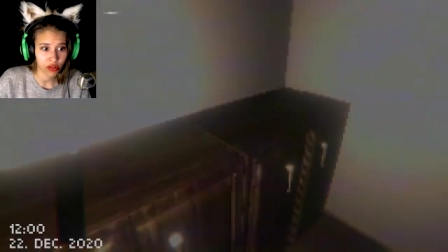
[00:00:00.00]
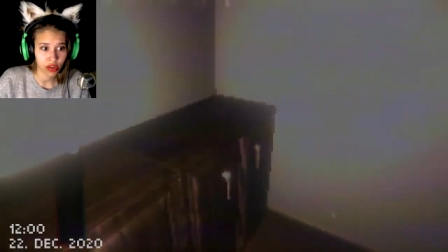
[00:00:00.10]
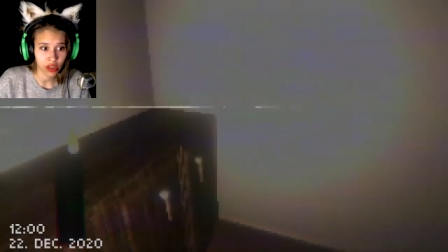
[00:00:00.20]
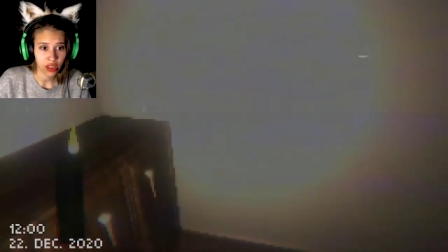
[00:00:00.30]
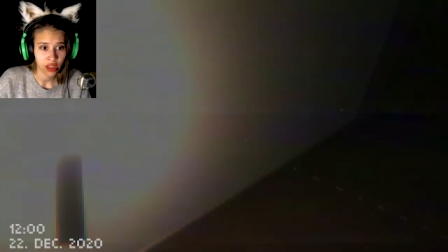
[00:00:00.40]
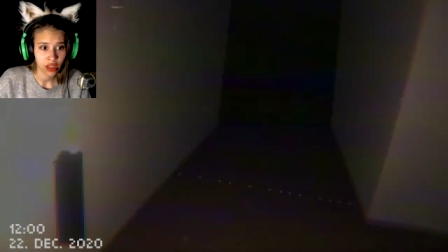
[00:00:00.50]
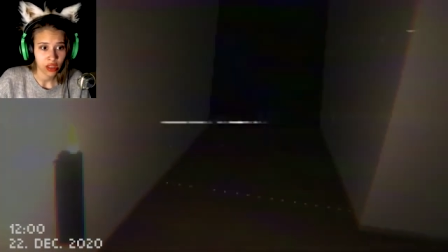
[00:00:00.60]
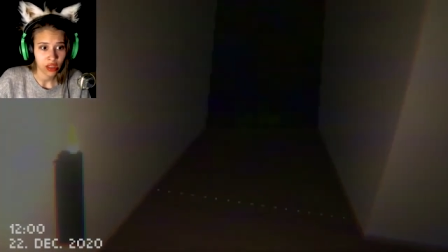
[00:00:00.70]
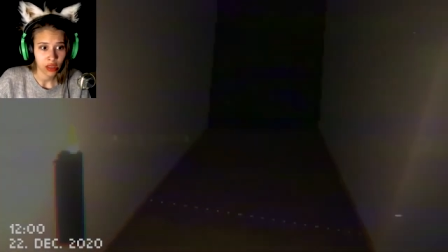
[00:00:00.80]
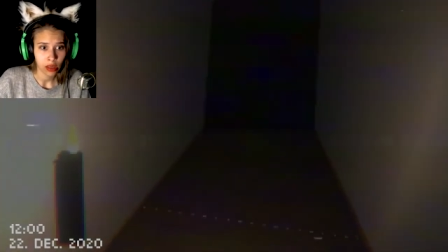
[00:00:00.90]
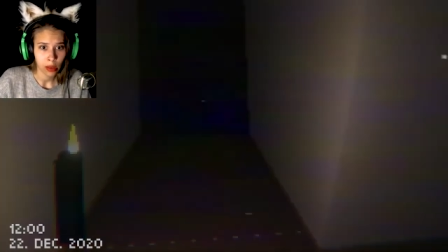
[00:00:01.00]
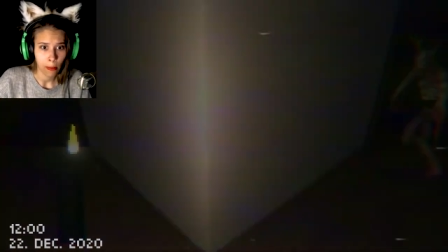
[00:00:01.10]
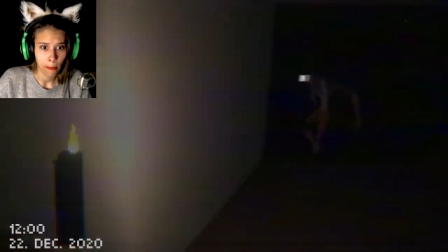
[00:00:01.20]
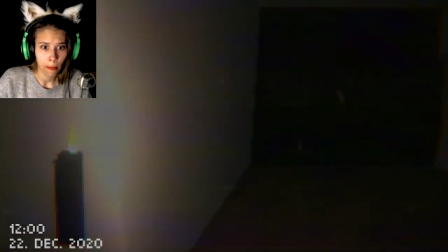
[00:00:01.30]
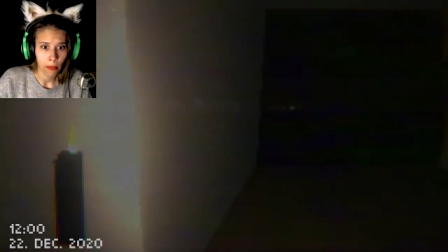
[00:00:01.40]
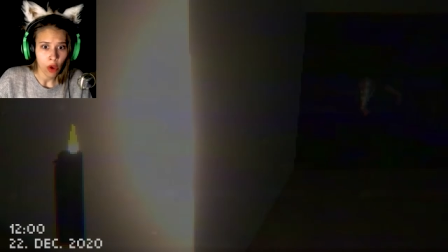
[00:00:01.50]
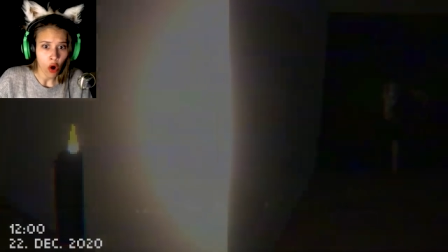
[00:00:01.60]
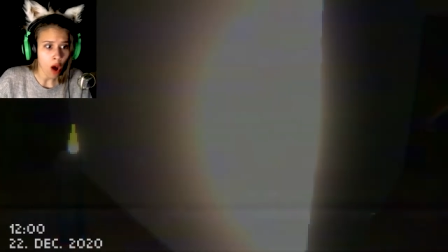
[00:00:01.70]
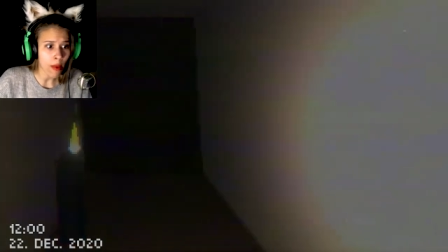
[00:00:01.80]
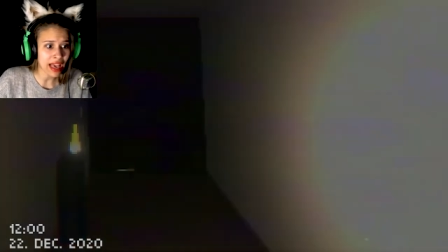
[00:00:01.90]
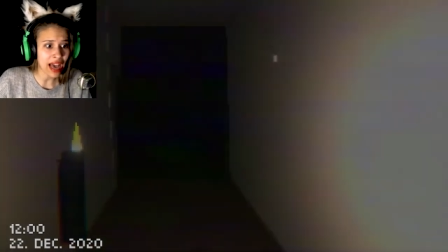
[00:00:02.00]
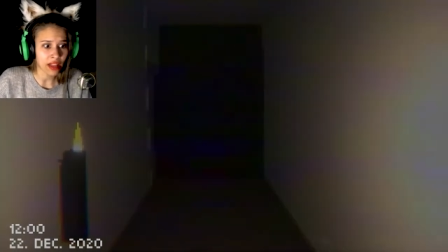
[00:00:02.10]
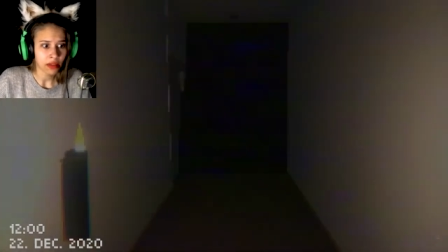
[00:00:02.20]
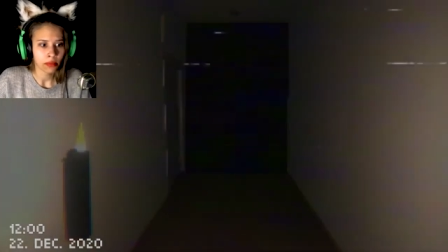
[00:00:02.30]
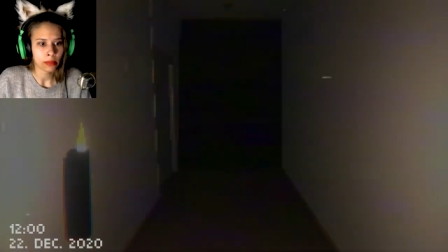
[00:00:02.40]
look. Oh my god!